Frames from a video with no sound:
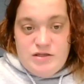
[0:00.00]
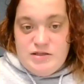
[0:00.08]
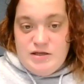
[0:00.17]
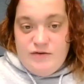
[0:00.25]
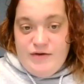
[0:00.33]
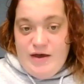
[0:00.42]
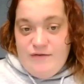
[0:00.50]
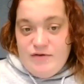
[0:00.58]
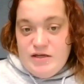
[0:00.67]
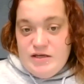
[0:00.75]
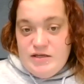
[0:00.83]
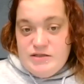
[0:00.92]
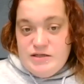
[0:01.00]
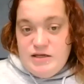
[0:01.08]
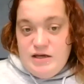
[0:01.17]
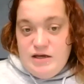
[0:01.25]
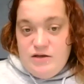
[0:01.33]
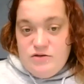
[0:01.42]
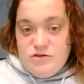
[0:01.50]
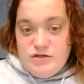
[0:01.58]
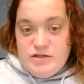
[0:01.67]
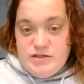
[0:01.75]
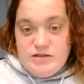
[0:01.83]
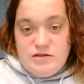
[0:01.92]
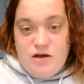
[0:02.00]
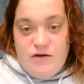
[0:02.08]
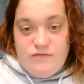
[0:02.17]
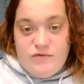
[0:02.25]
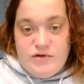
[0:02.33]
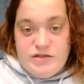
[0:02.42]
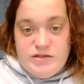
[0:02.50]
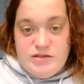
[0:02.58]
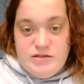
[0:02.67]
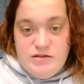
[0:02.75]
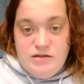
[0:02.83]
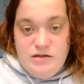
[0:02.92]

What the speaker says: self-advocacy and choices conference.